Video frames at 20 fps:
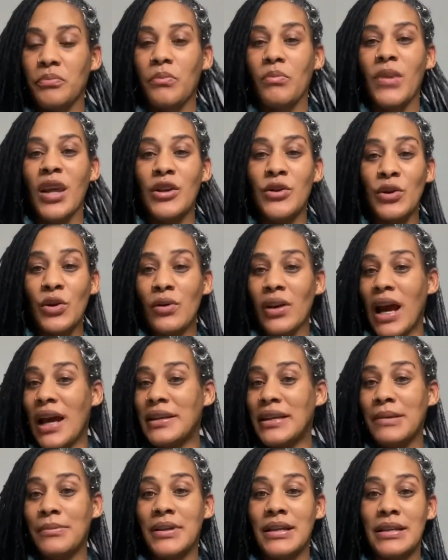do not
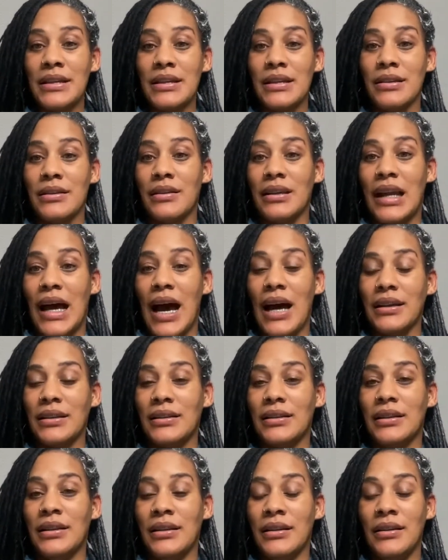deep condition their locks.
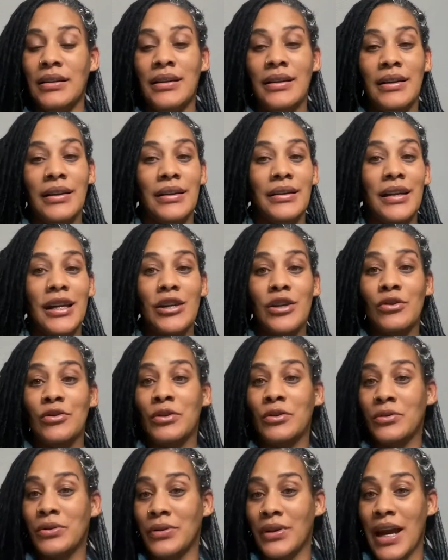They don't
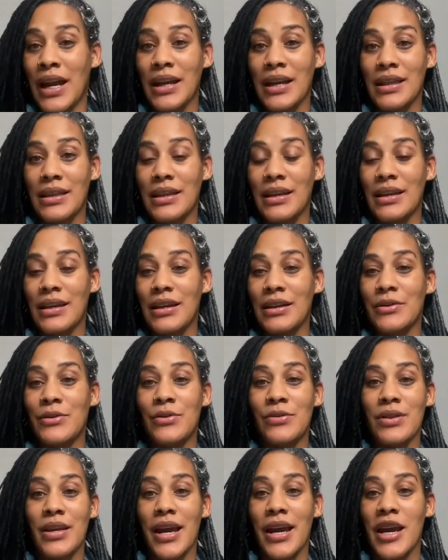do anything to
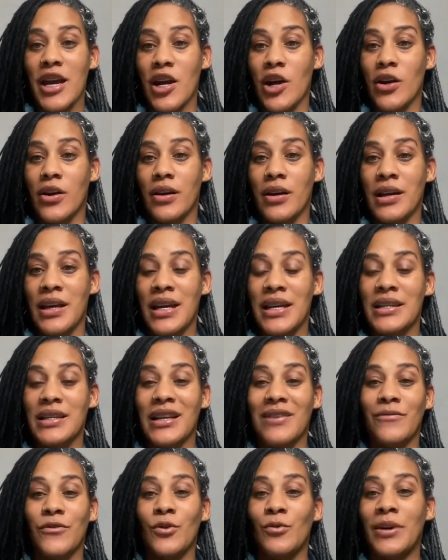their hair except
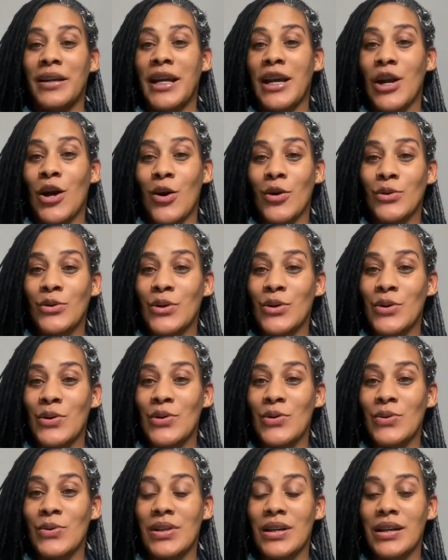for when they go
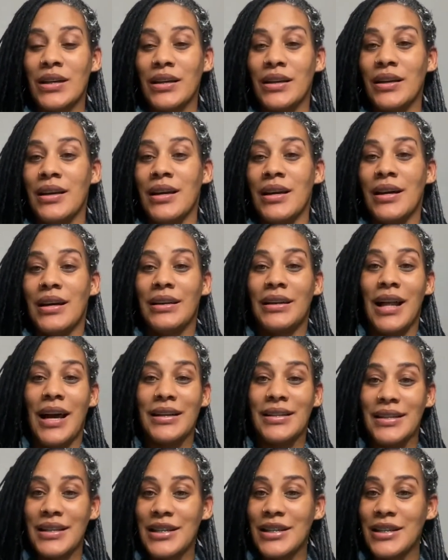to the
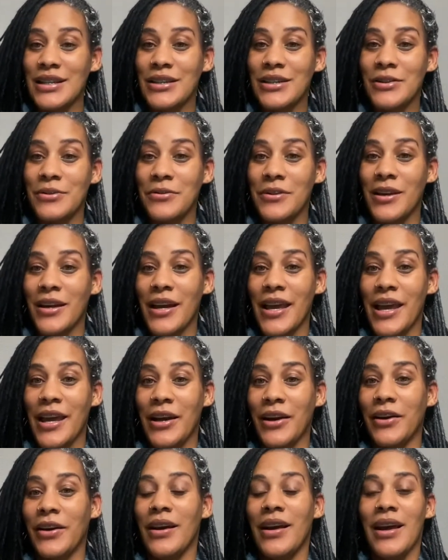loctician to do their
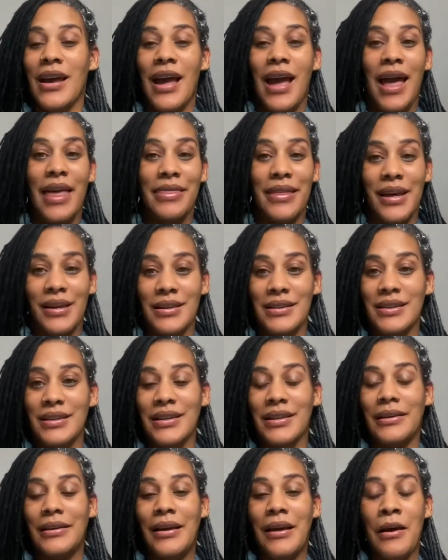hair, and that is
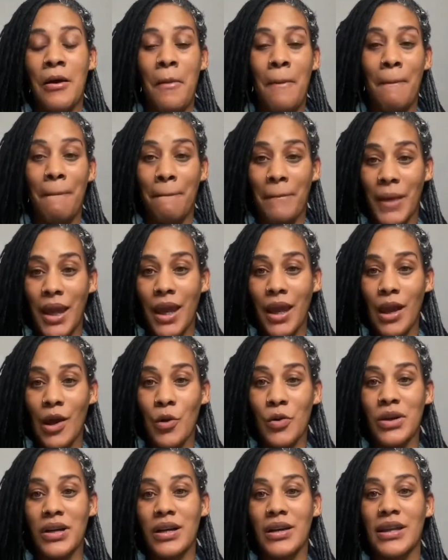it. Me, on
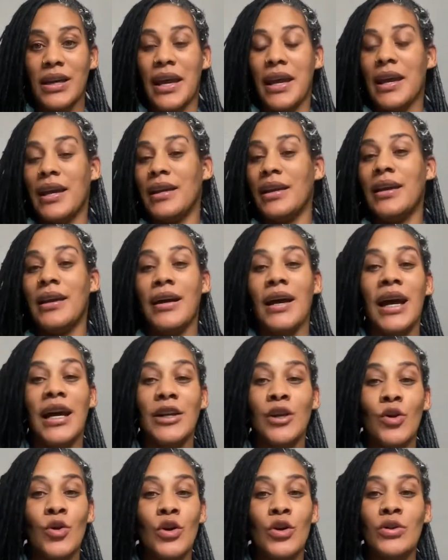the other hand, I
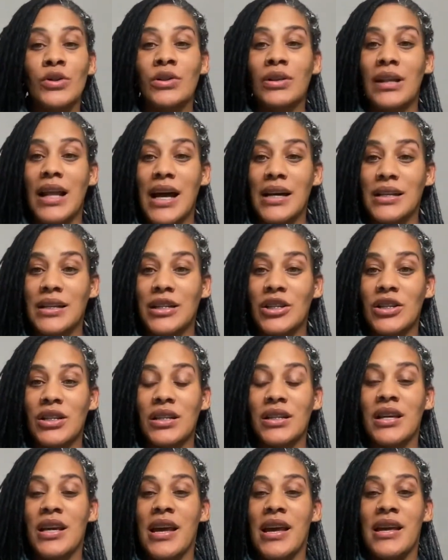don't go to the loctician
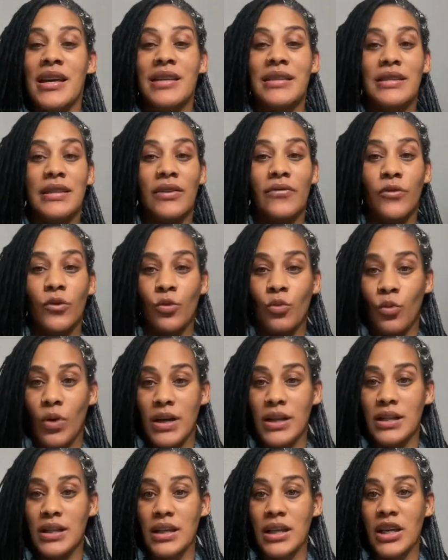except for once
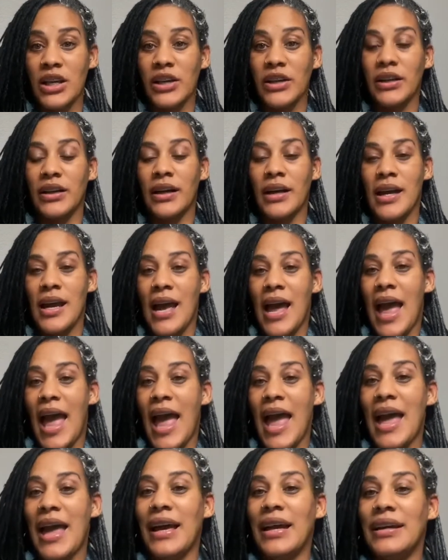a year,
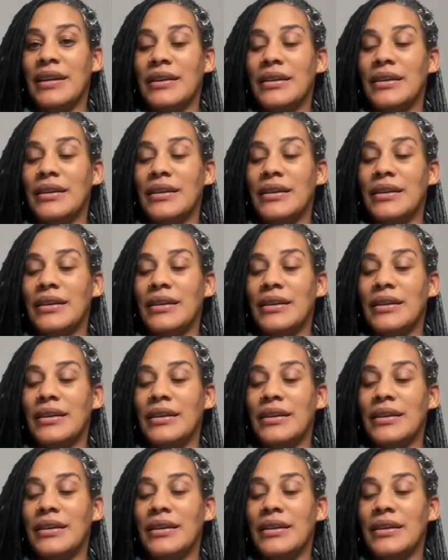and